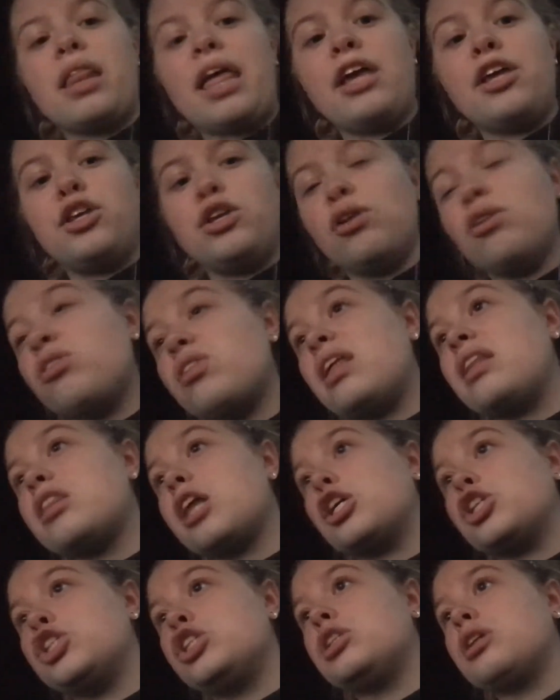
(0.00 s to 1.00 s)
Like, you think
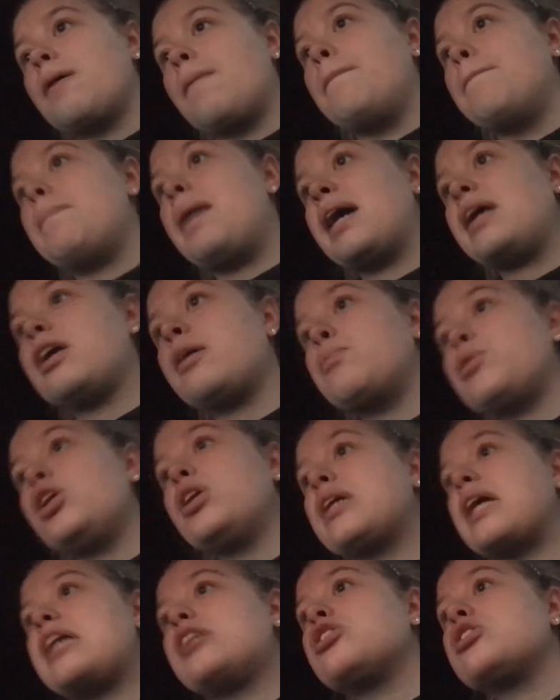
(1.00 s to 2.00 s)
that my
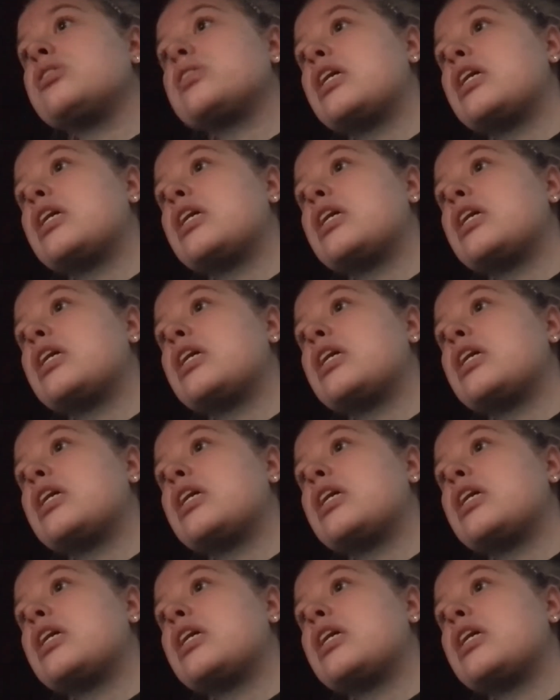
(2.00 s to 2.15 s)
communication